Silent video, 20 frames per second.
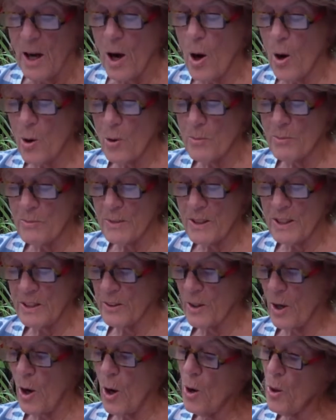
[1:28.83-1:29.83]
Home
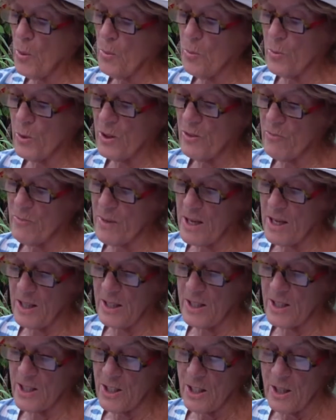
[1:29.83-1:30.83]
in the home we've
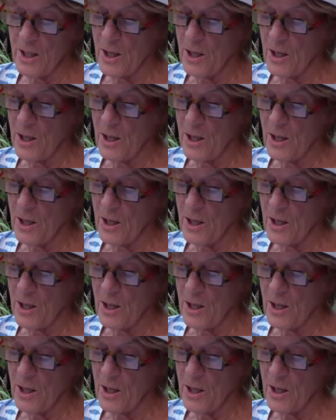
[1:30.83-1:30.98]
made,